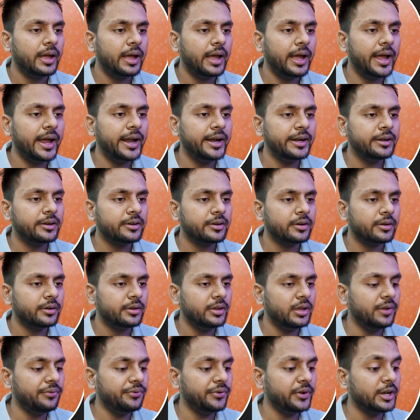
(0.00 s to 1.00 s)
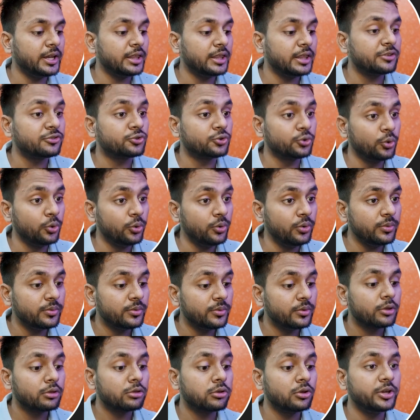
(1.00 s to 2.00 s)
and if it is
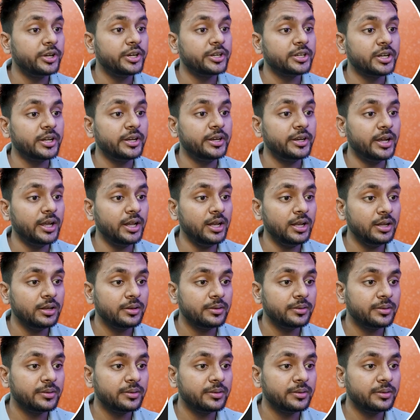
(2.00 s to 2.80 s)
true, so return null.